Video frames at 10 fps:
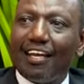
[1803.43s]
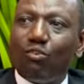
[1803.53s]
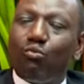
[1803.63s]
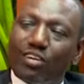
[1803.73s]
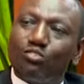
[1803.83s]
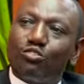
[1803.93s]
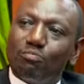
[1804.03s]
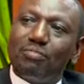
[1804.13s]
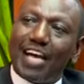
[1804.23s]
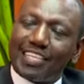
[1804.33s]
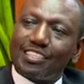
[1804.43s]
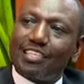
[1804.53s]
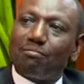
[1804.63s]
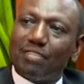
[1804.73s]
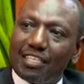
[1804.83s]
What you should be
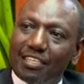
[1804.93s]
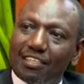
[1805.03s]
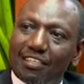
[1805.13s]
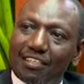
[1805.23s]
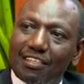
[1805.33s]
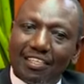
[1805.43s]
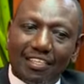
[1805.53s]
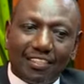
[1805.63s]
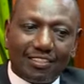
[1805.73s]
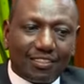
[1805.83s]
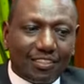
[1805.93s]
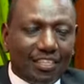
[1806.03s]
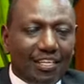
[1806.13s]
asking me is,